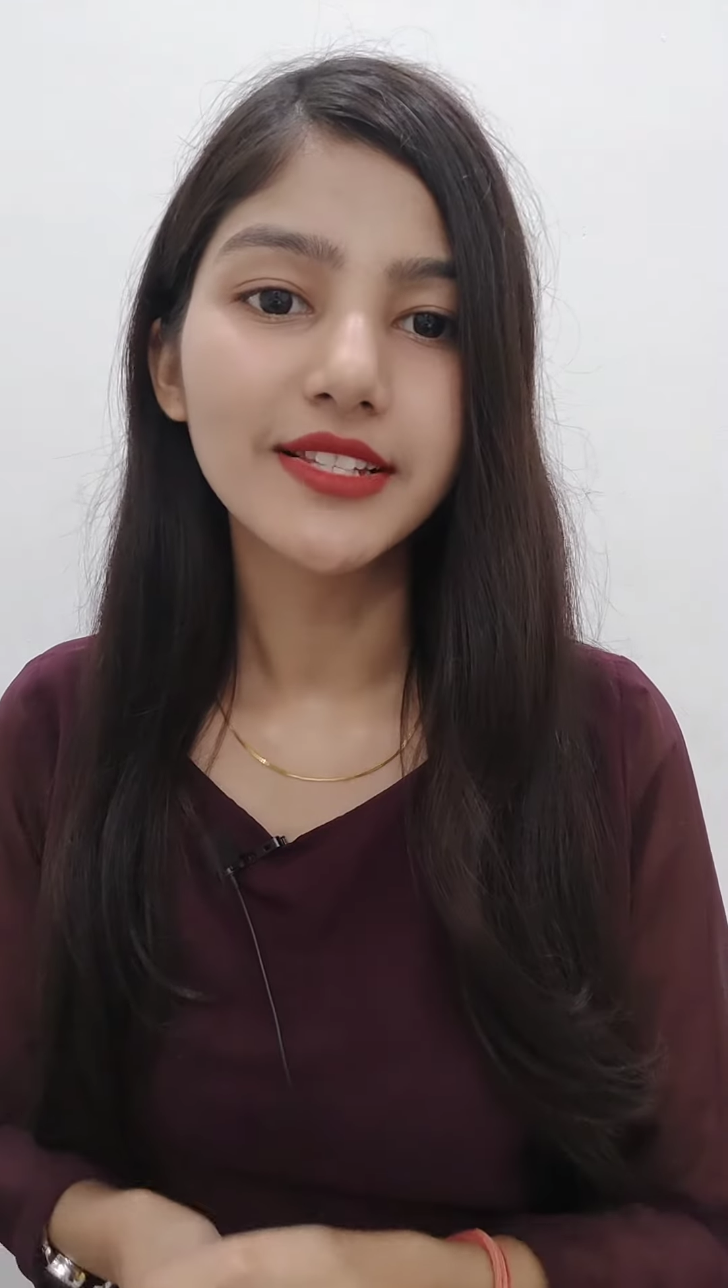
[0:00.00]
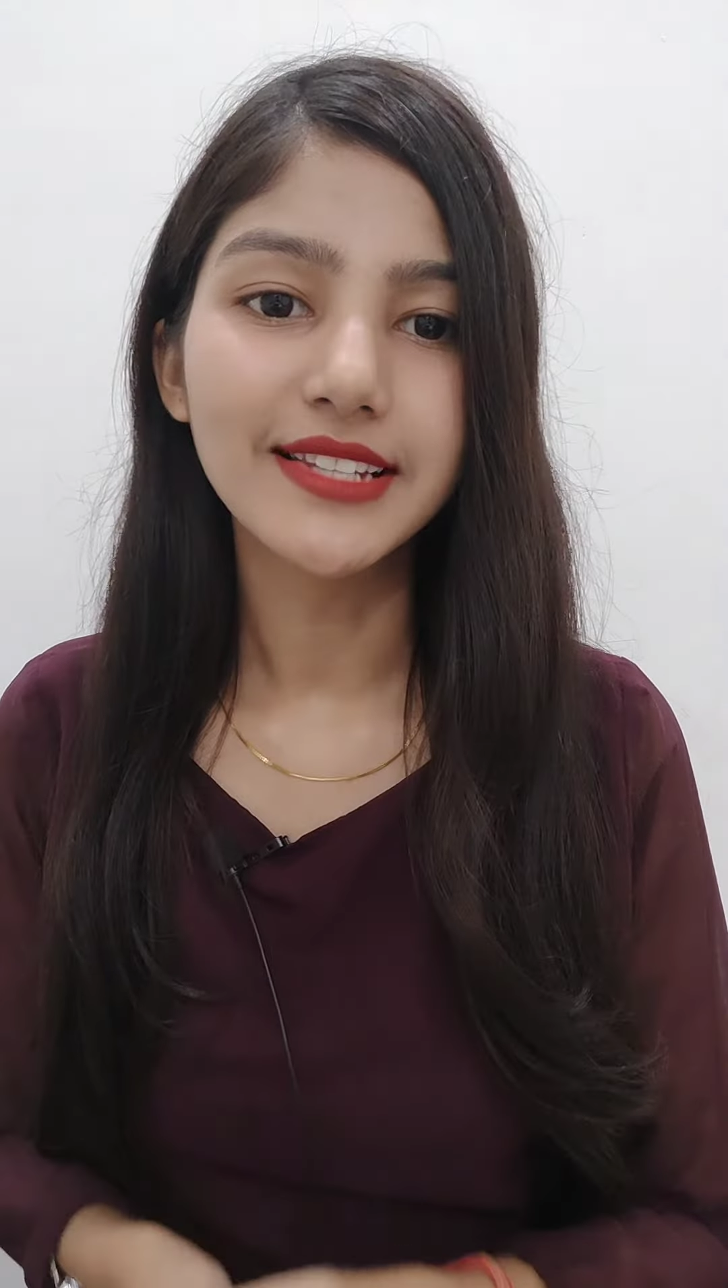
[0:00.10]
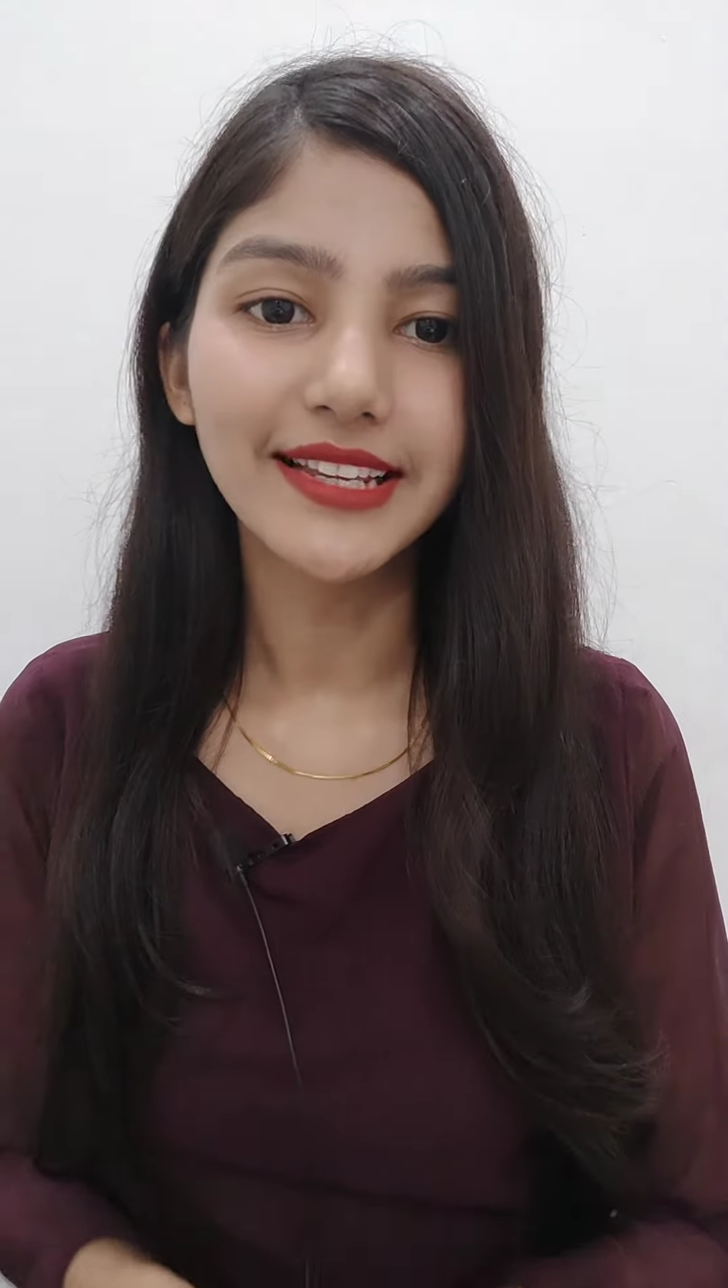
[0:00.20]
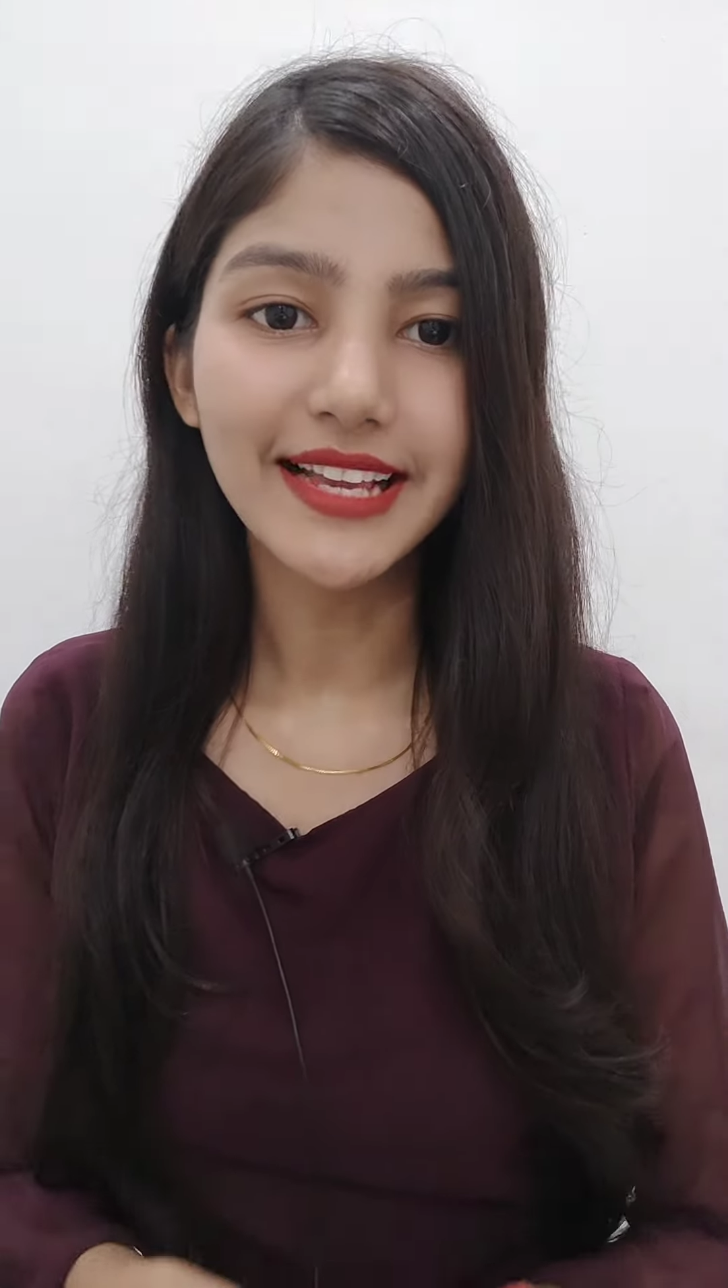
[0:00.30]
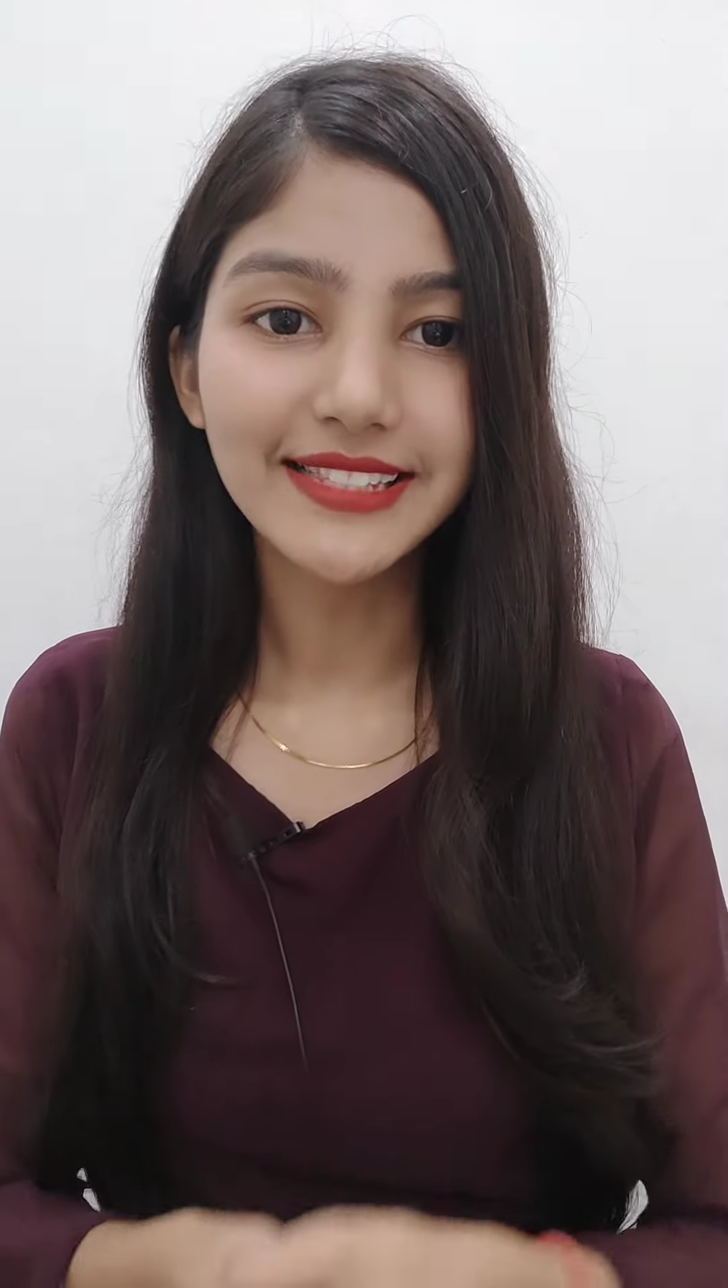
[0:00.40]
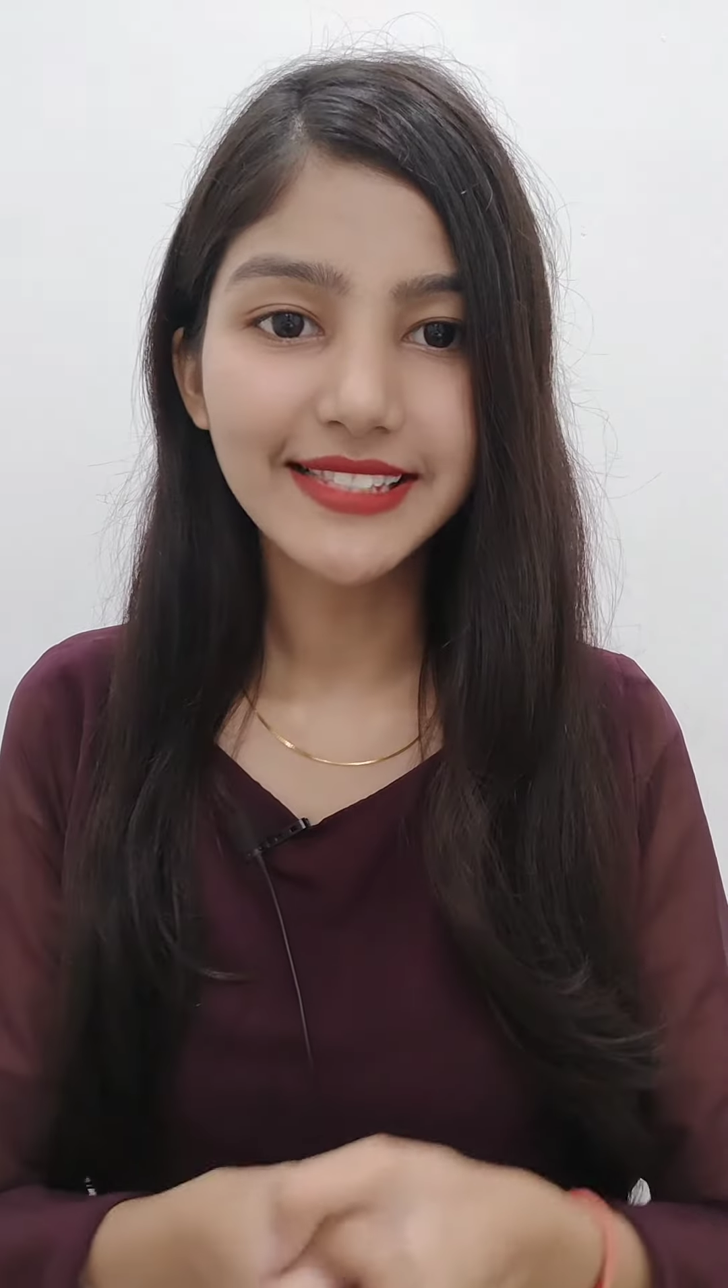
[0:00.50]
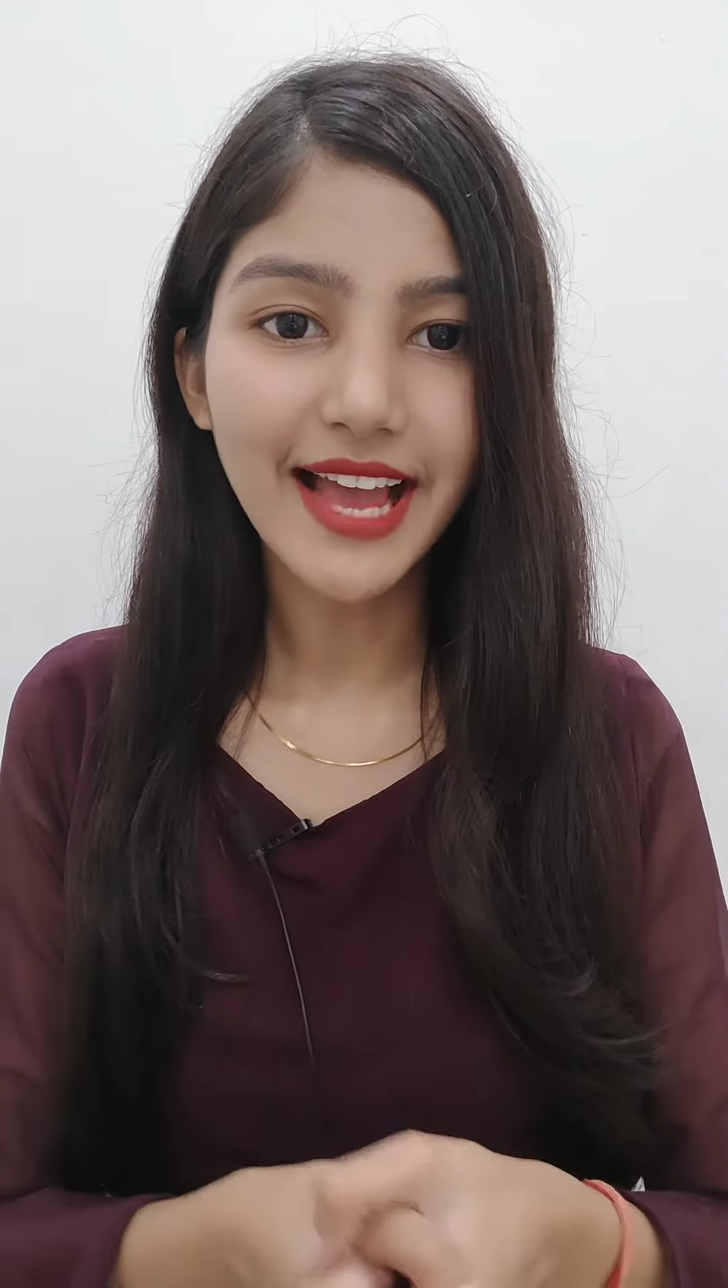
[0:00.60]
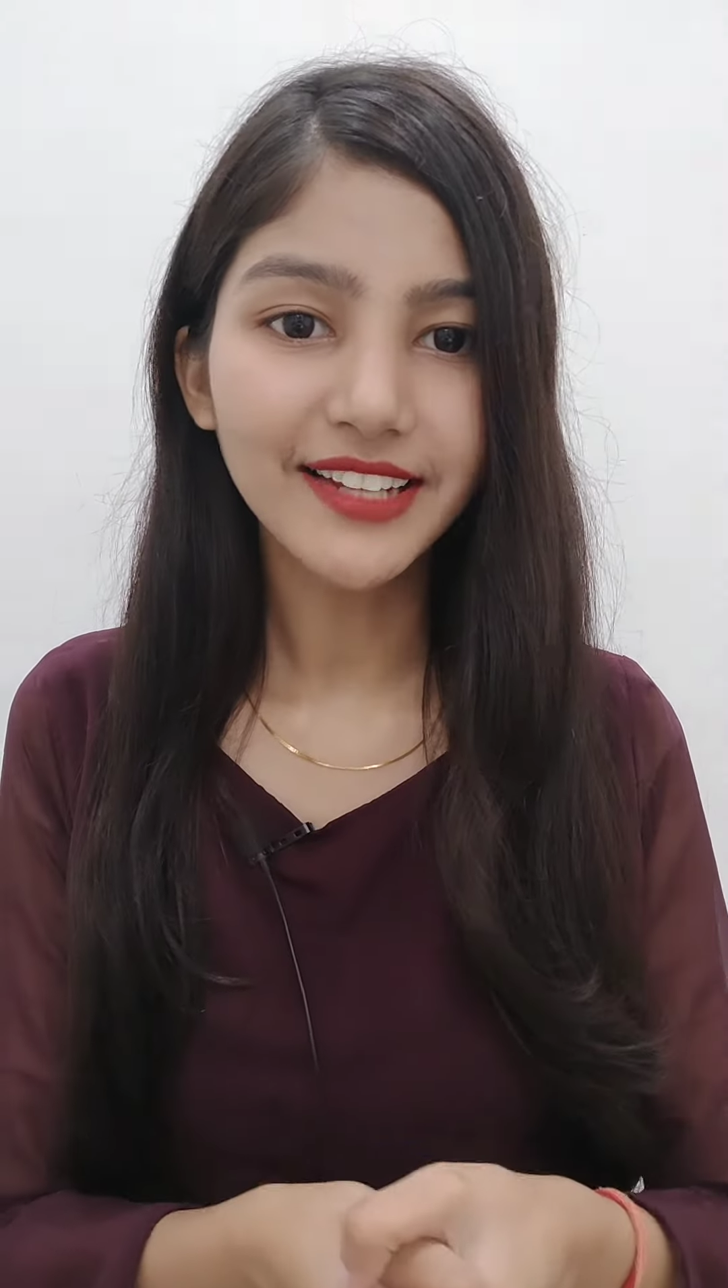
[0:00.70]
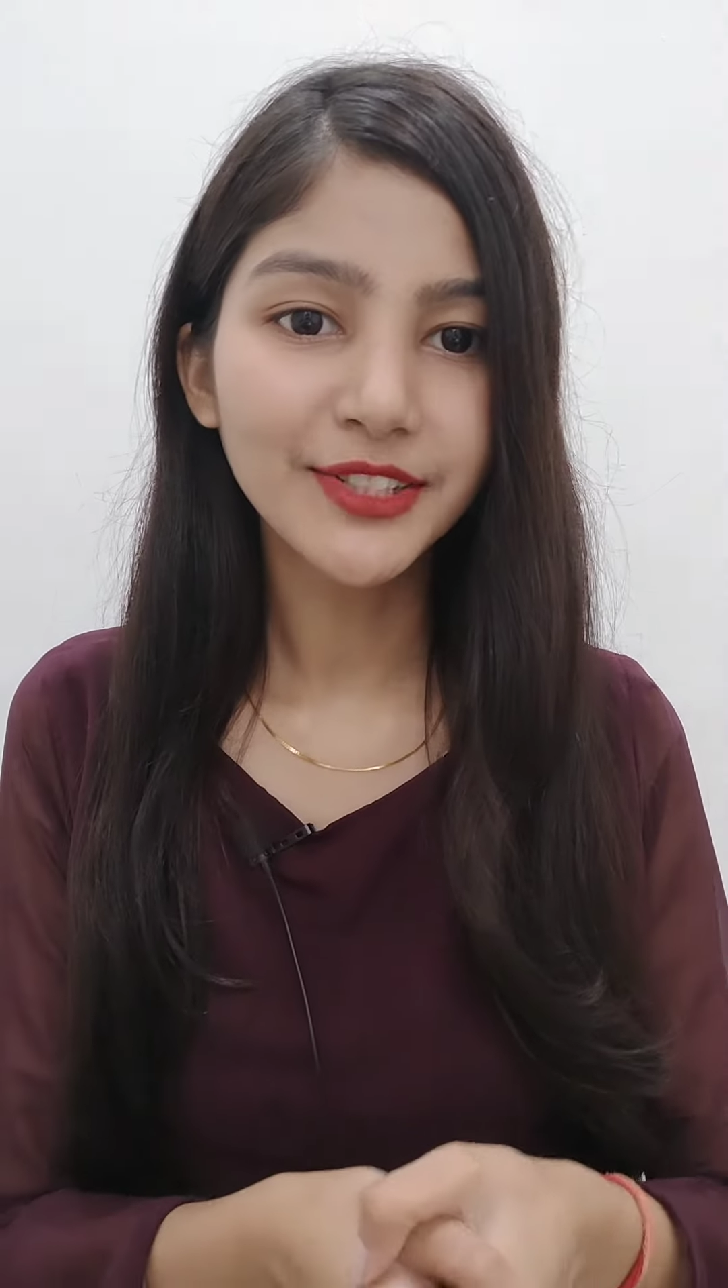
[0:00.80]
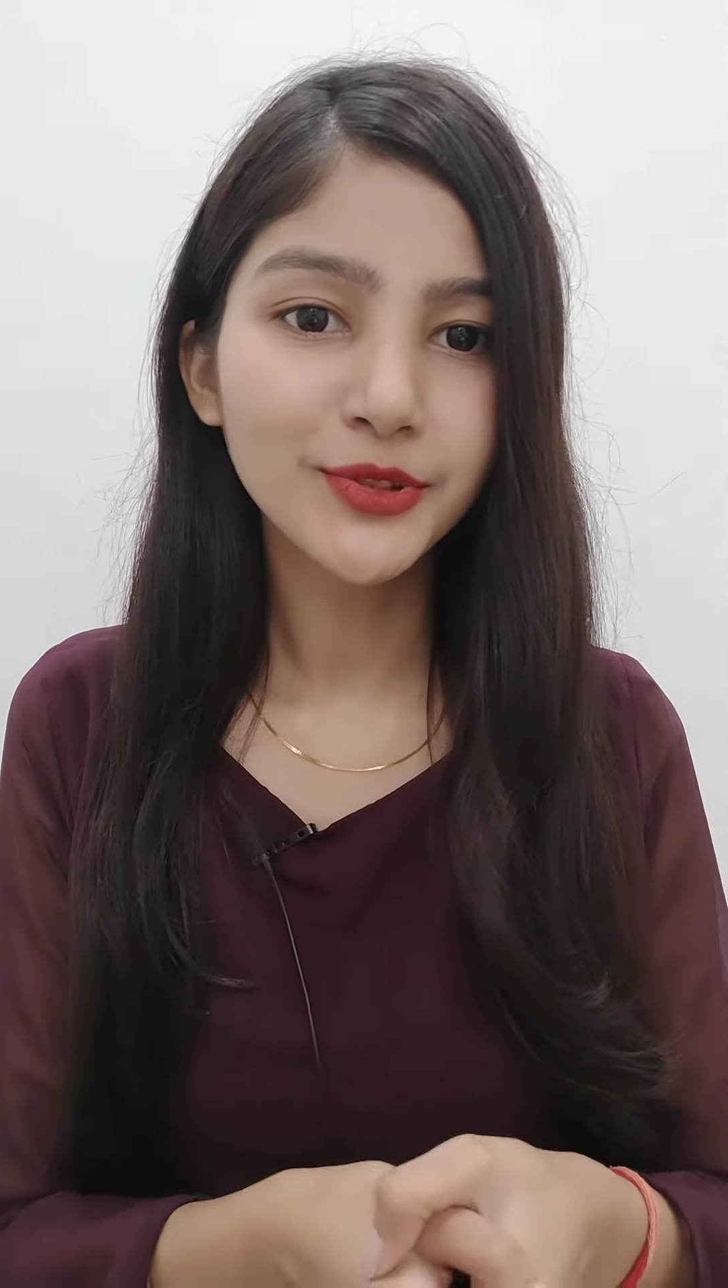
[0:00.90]
take
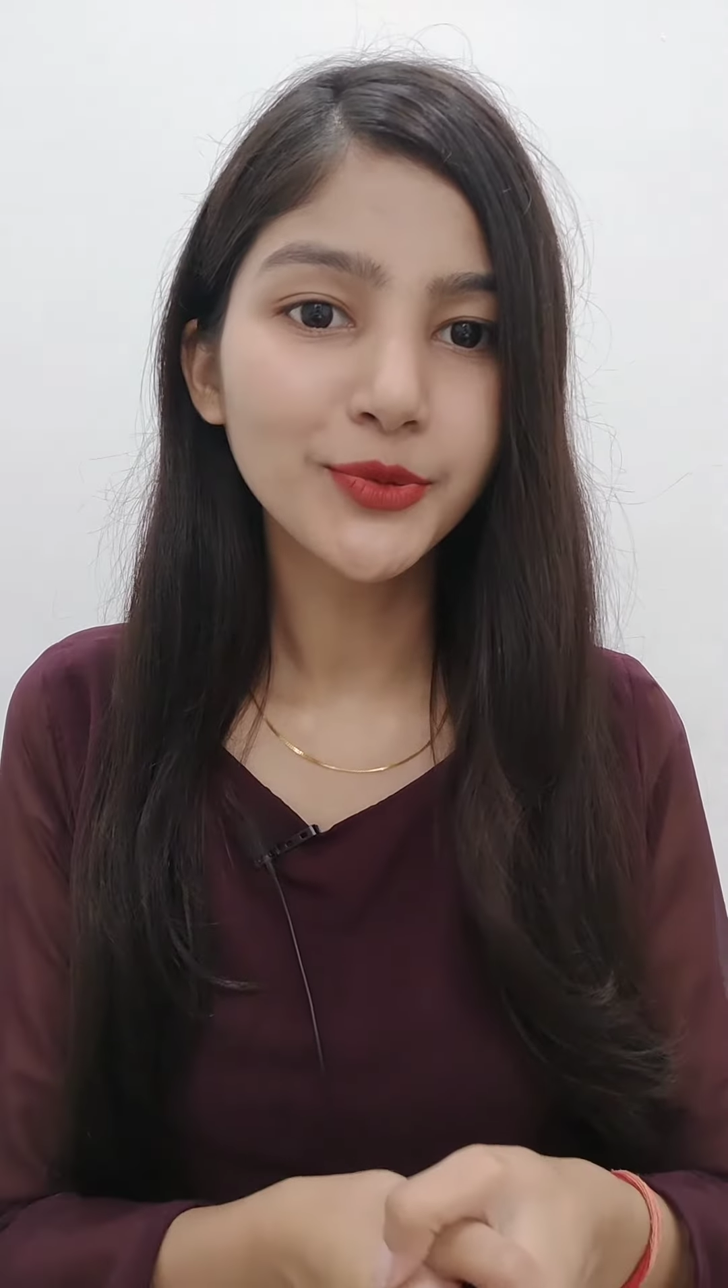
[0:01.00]
exactly 2